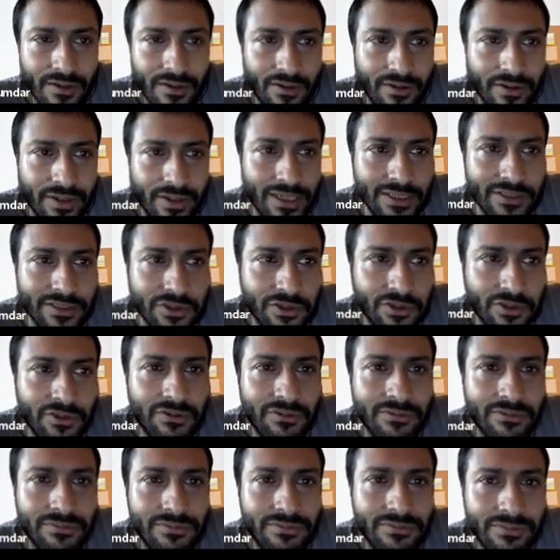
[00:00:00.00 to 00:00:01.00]
Okay,
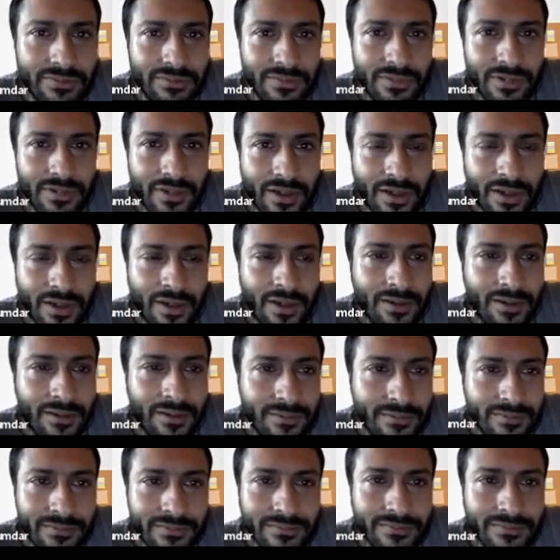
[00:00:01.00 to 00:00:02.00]
so uh,
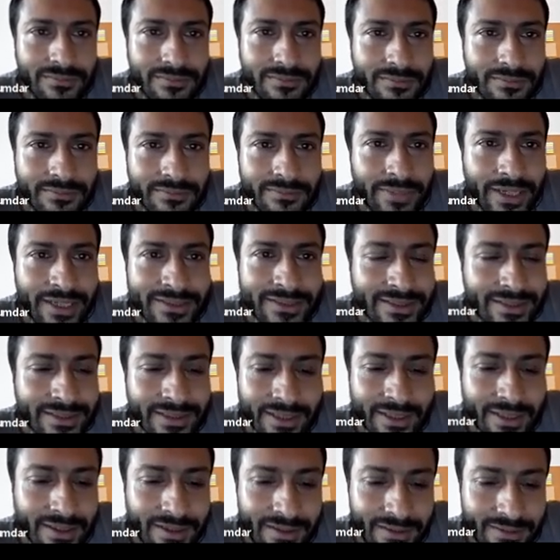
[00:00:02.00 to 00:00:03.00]

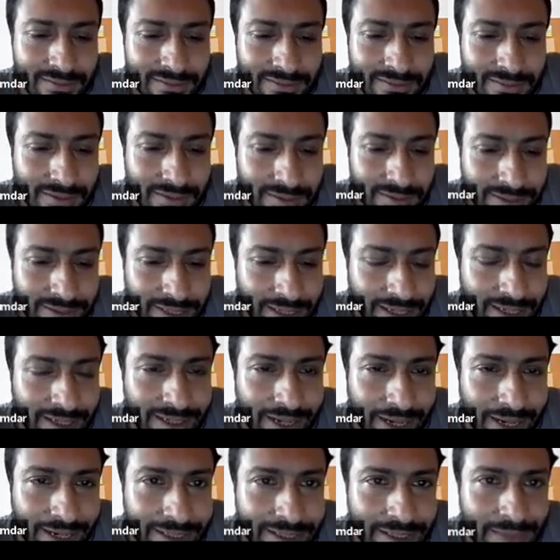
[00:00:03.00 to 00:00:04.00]
basically take a
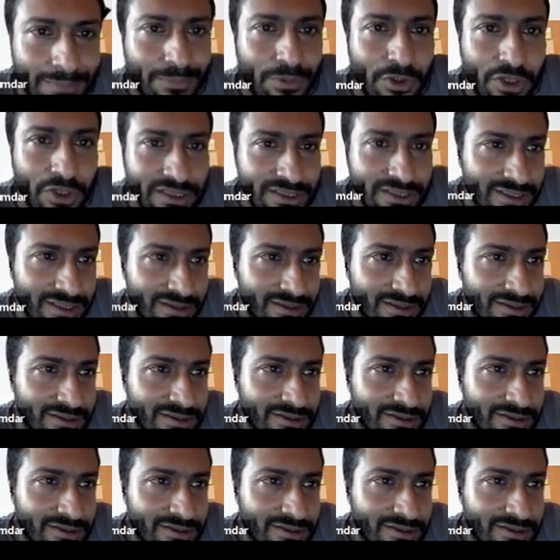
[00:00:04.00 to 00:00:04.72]
random policy.